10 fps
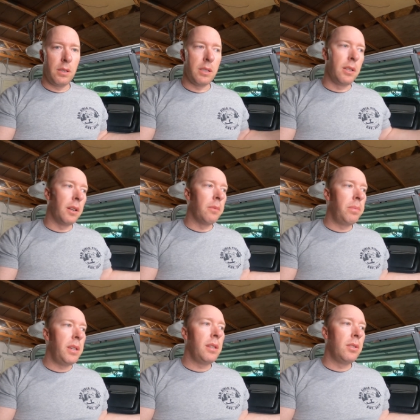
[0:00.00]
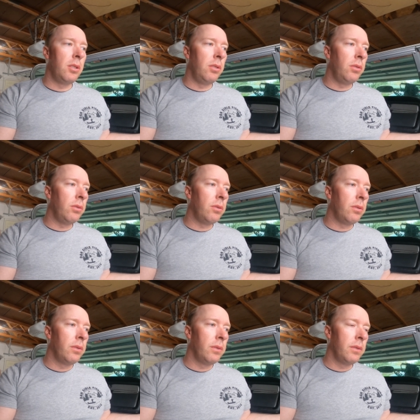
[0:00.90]
is gonna be
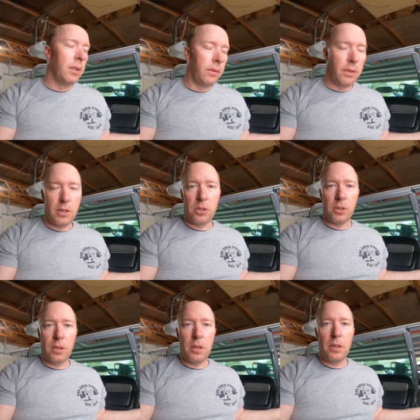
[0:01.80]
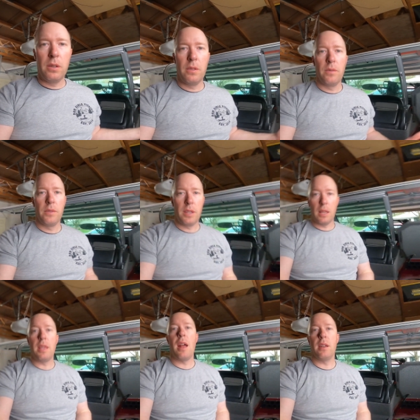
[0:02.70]
to eventually
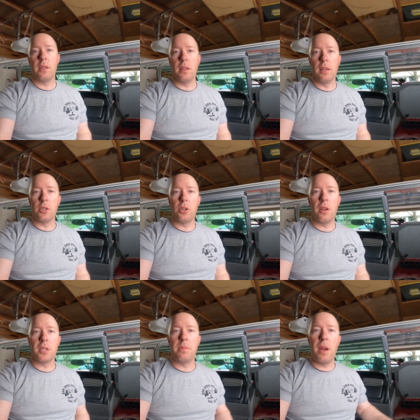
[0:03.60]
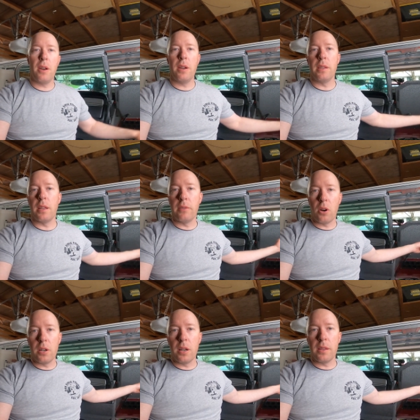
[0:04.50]
get that electronics battery, and then I've
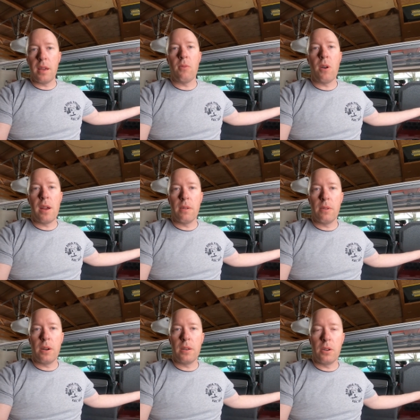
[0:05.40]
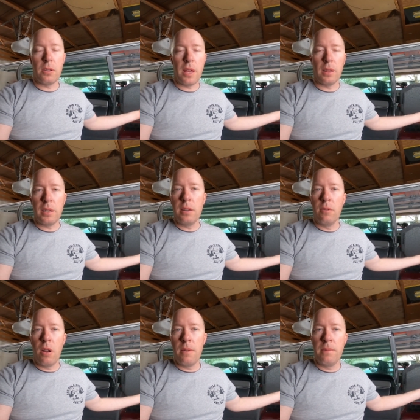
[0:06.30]
already got that wire or that lead
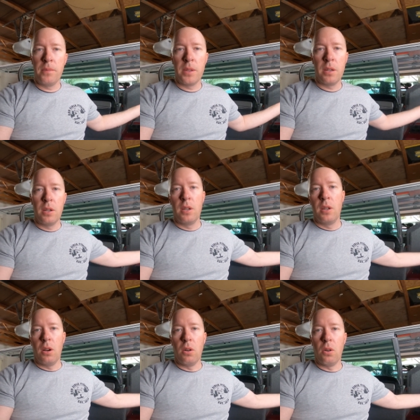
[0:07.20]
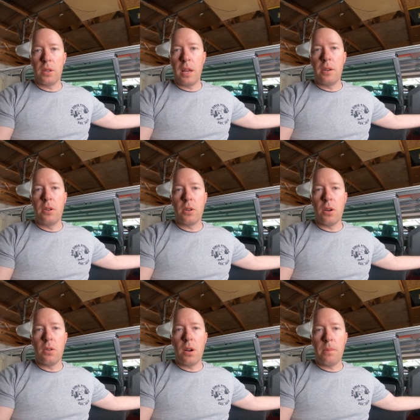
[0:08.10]
run. I'll hook that
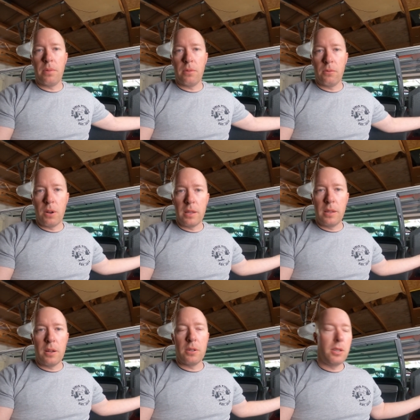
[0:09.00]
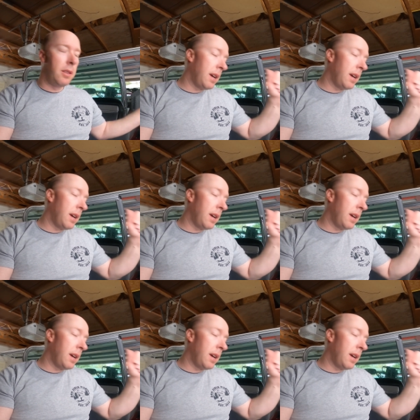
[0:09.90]
NOCO up right there to